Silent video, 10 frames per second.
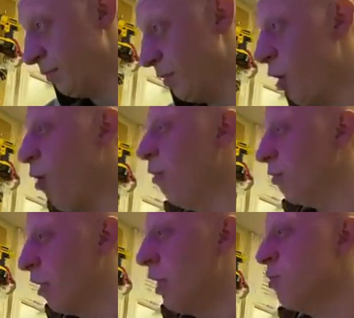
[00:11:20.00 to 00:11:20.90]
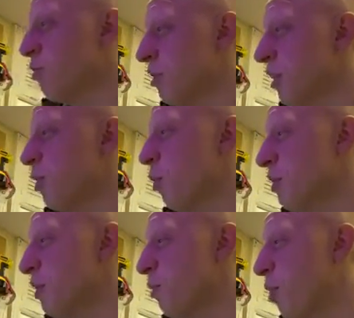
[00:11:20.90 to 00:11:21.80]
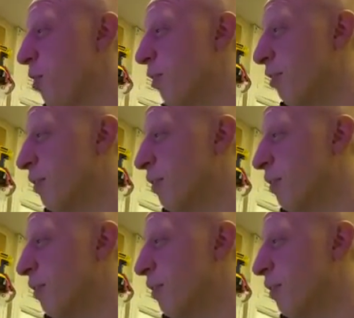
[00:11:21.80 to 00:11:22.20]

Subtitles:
Oh, Andrew said going to the mall.